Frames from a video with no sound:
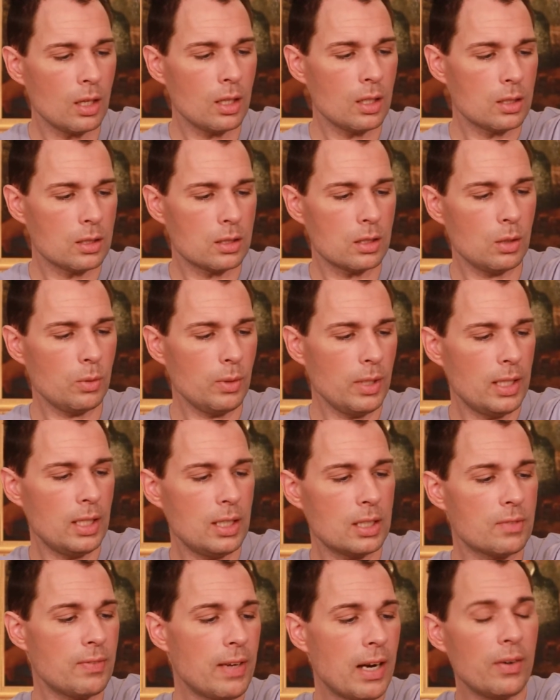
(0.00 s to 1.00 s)
So it
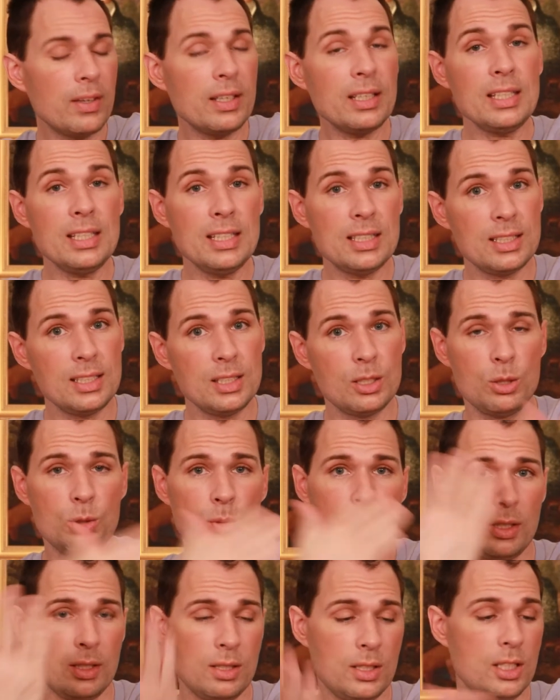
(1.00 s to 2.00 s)
is very easy
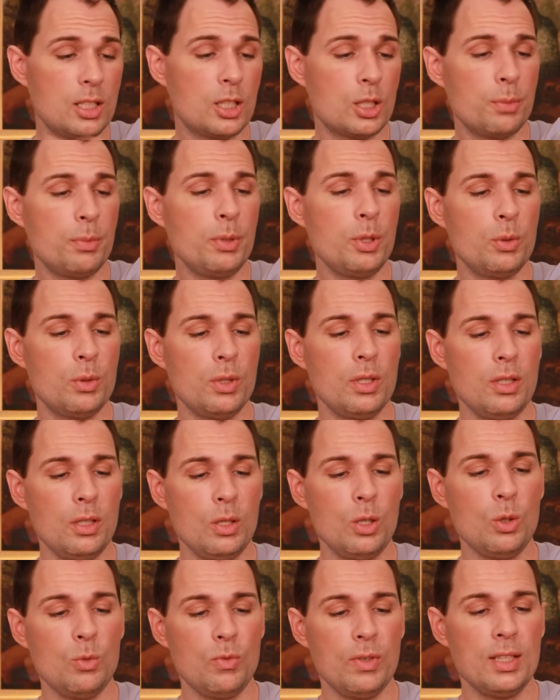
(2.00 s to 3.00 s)
to distribute
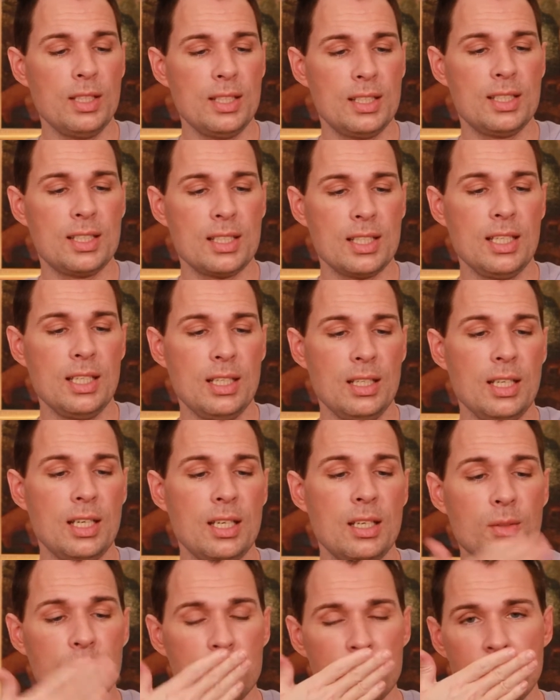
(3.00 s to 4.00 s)
over the skin,
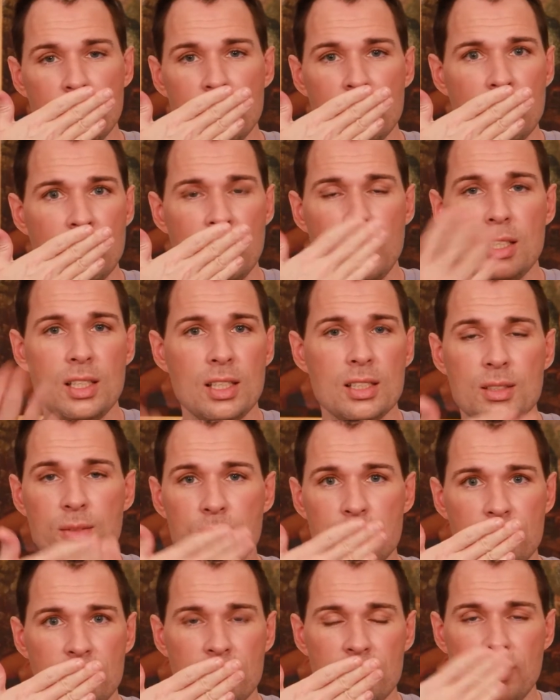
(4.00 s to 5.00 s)
and it
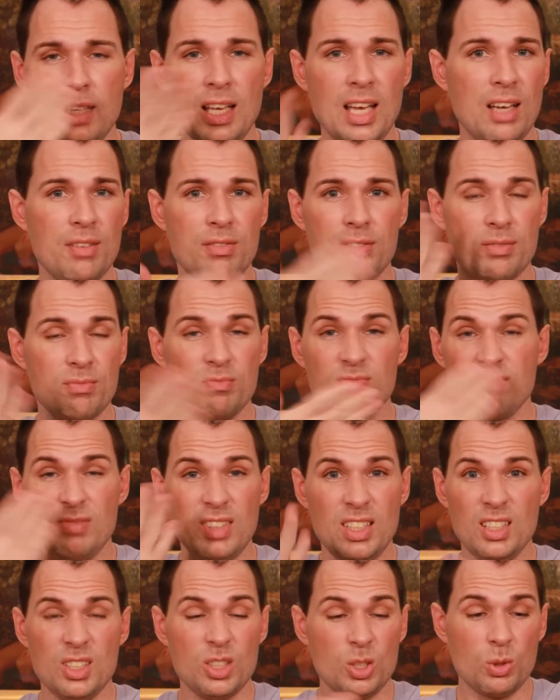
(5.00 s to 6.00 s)
doesn't have
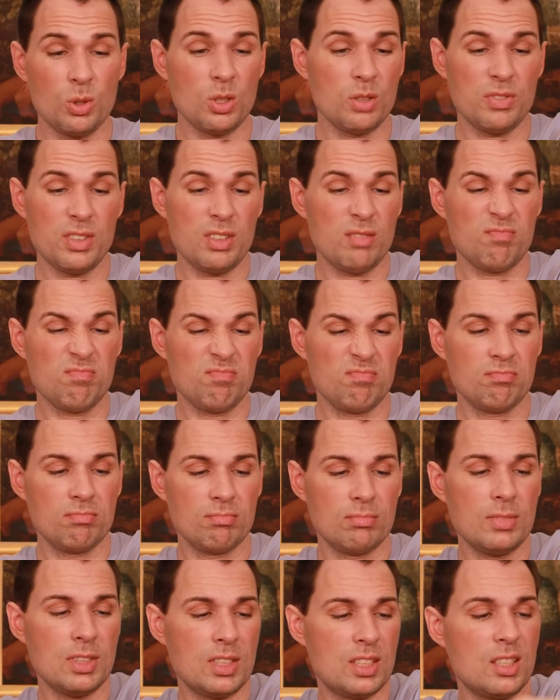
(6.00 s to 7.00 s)
any sort of a
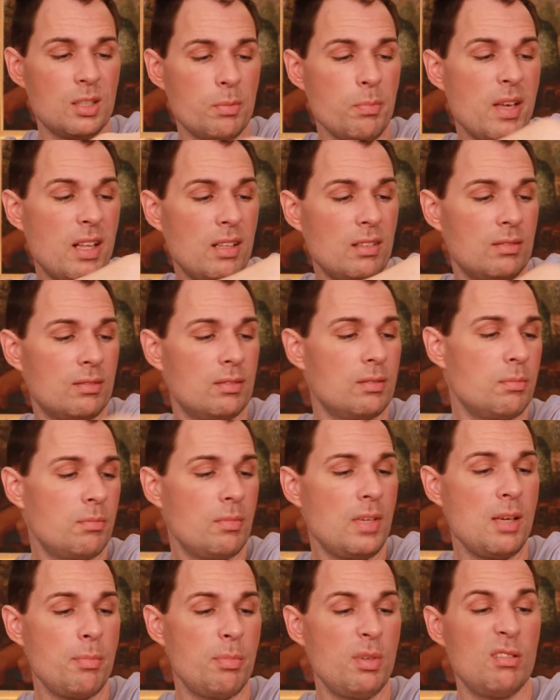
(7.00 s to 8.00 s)
smell,
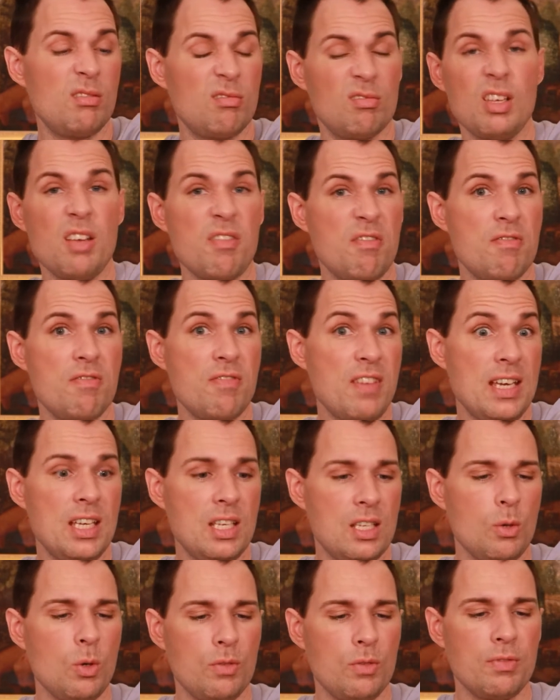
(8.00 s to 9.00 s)
maybe
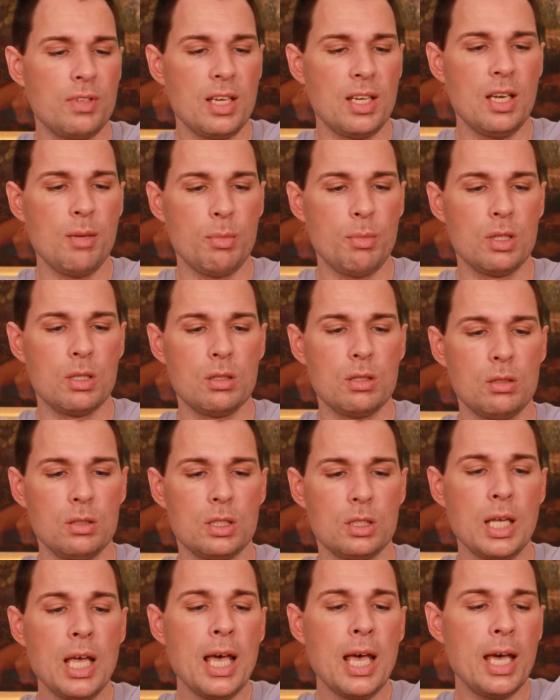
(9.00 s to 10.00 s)
faint of
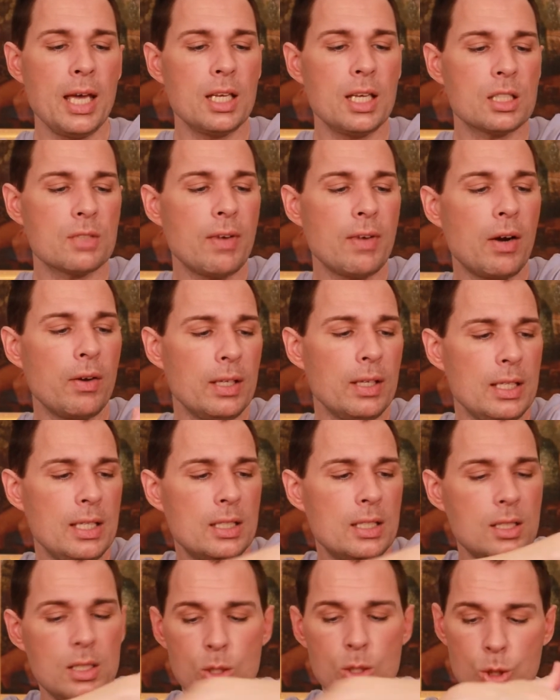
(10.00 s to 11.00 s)
chemicals. It is very
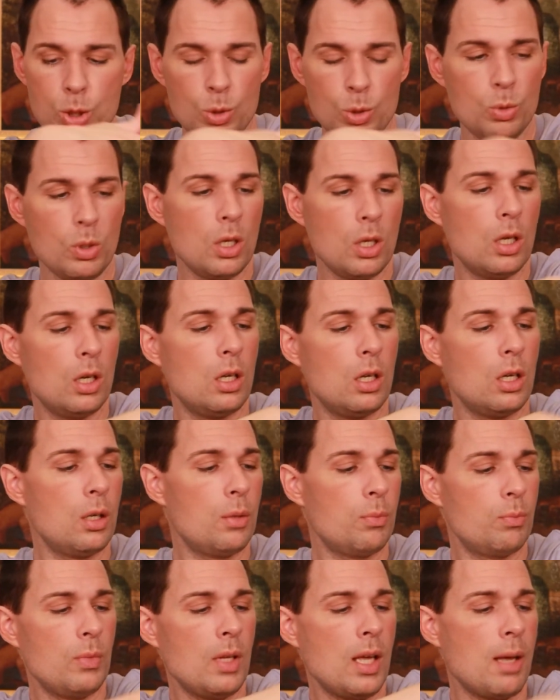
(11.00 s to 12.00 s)
easy
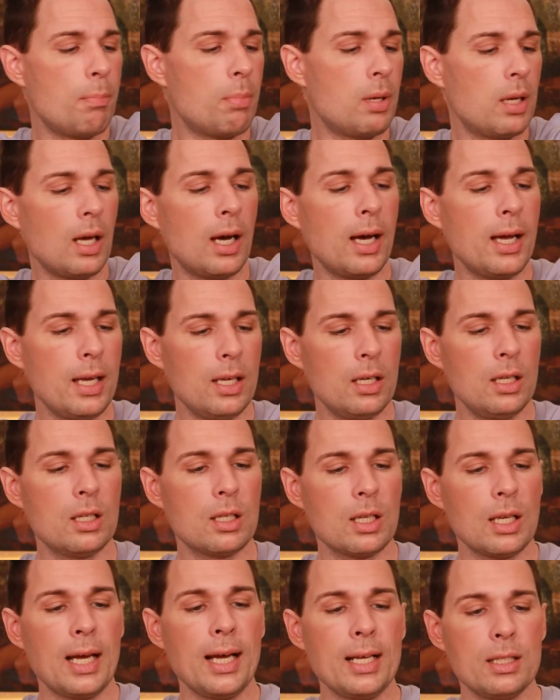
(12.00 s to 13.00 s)
to apply, and
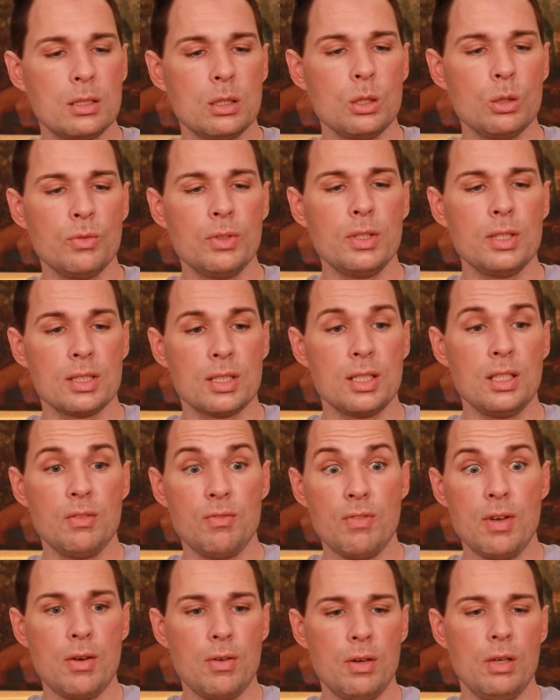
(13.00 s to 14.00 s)
it glides over the skin
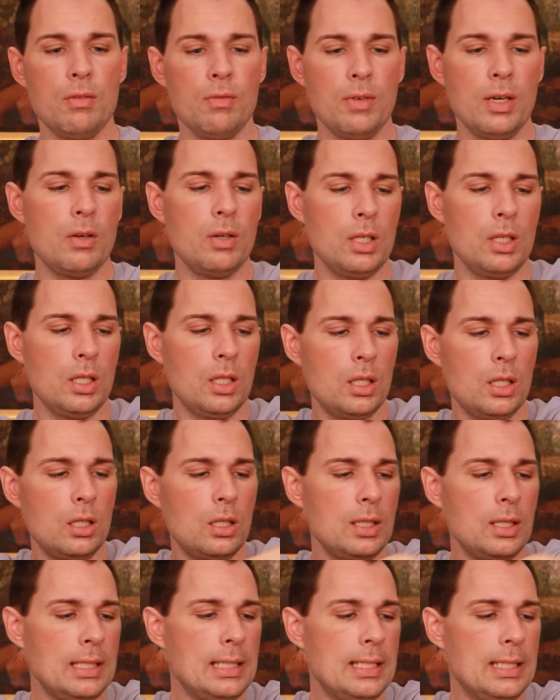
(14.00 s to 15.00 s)
very,
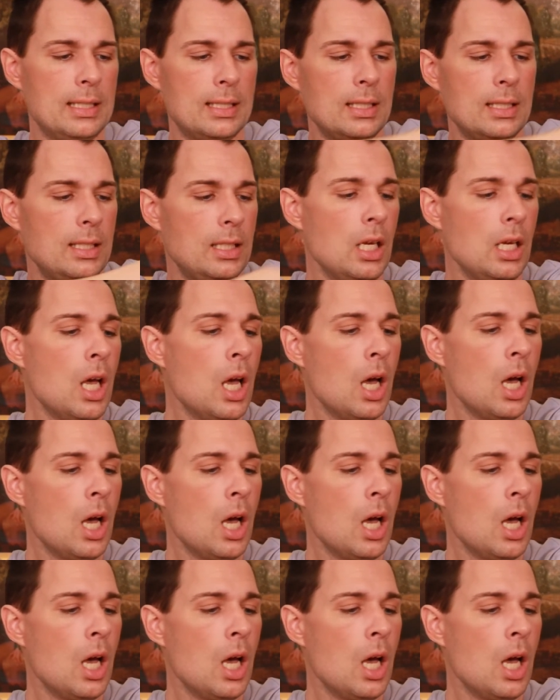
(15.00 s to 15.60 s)
very easily.